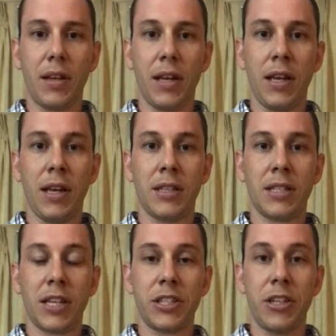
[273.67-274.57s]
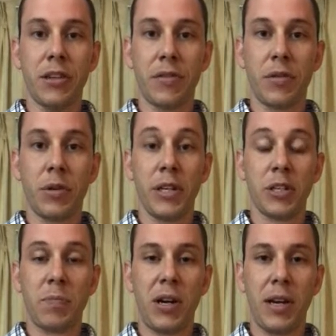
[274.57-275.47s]
a section of
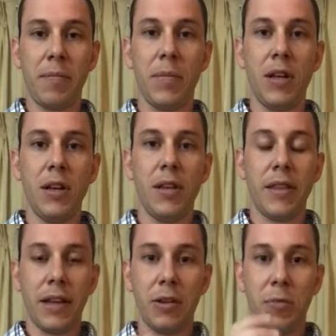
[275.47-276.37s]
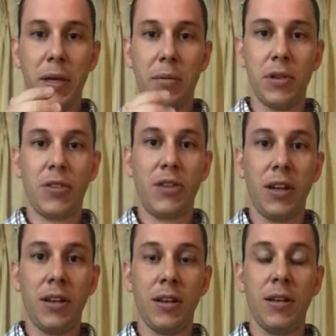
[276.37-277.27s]
3-inch pipe that it will be able to
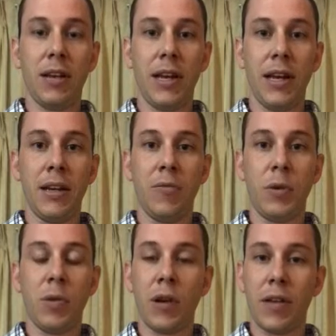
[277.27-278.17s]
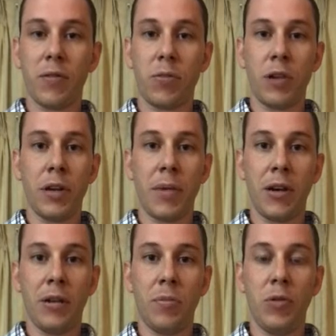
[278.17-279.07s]
sit in, and we won't have to worry
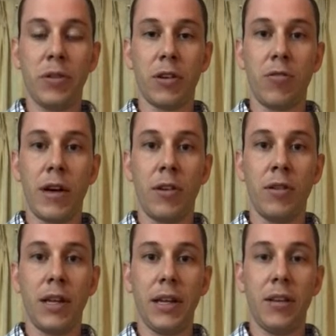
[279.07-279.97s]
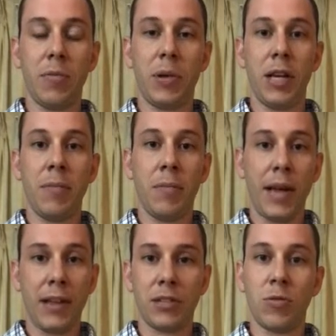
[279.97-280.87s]
about it moving around in the pipe
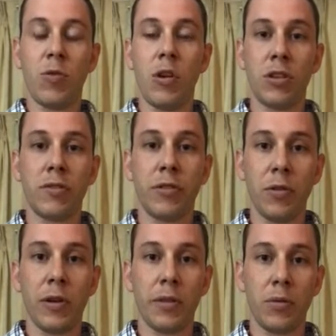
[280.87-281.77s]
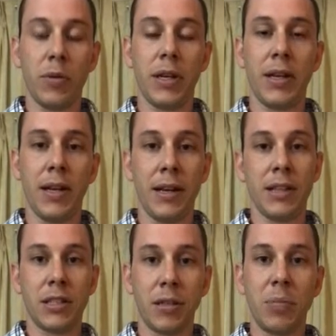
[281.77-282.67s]
as the water is flowing through it and
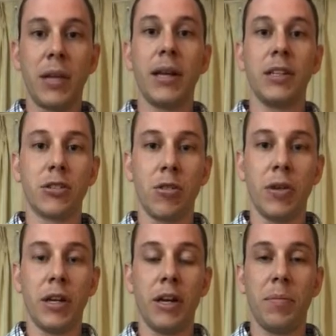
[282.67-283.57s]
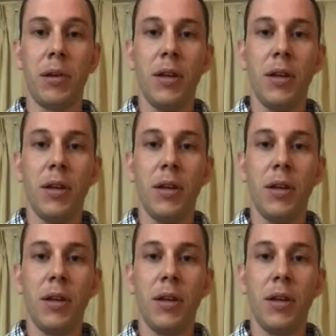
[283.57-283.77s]
as the plant is growing up.